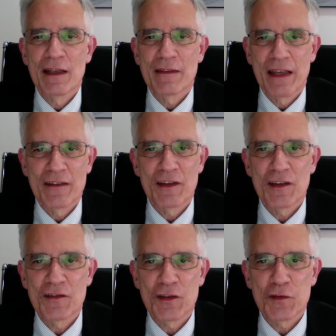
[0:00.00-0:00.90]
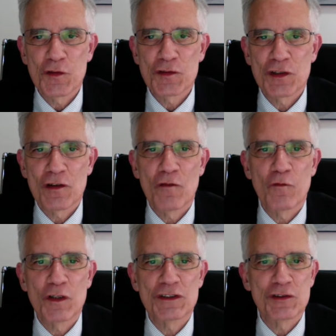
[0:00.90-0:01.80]
that the institution of
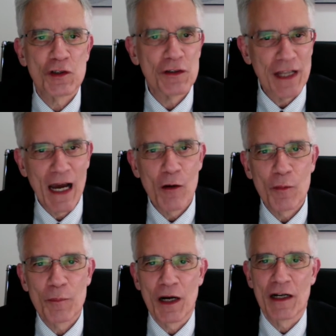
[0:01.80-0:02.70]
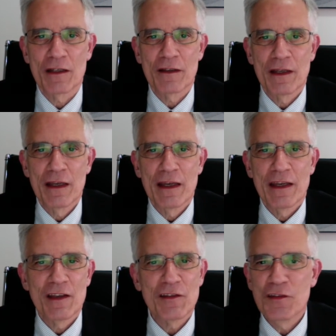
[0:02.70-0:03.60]
which you're now a part
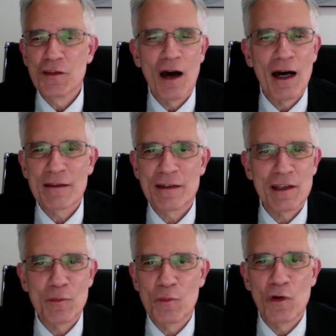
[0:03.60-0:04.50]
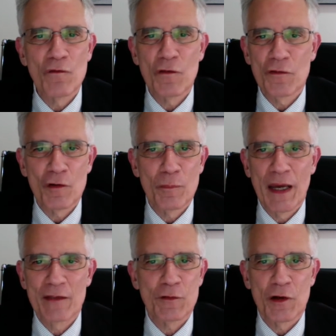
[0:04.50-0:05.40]
is not the immovable
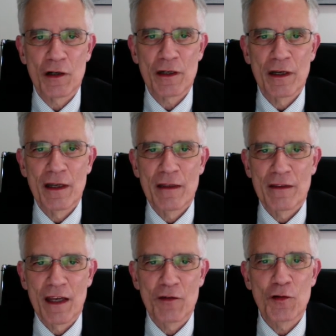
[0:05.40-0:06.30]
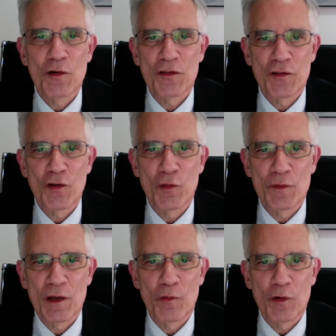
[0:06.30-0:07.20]
bedrock that you assumed
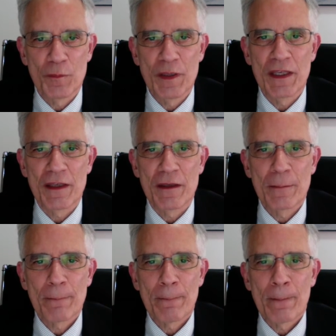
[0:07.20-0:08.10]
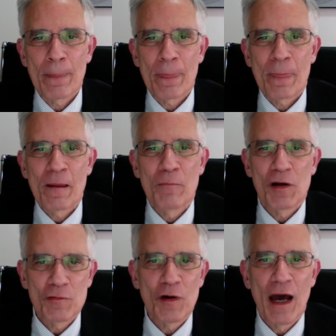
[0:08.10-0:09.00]
it would be,
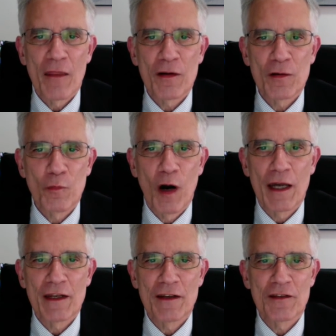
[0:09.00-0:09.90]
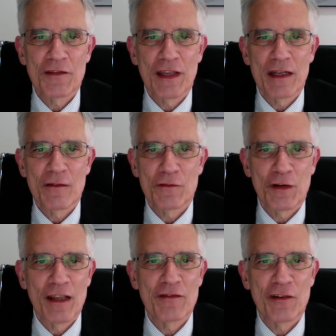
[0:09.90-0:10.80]
but rather one in a state of
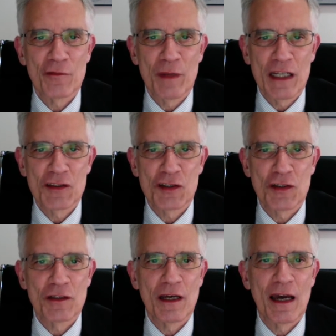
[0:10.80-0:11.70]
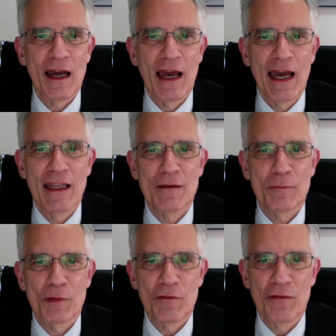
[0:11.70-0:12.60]
transformation and
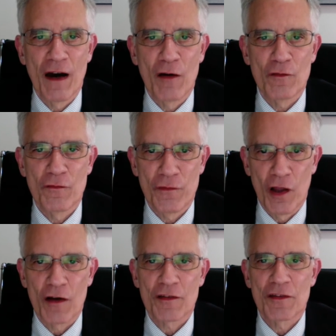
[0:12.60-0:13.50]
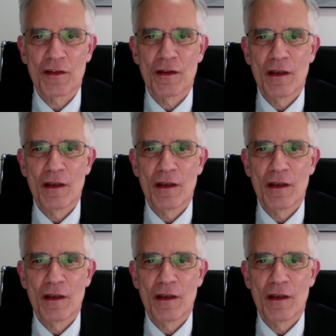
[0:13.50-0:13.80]
profound flux.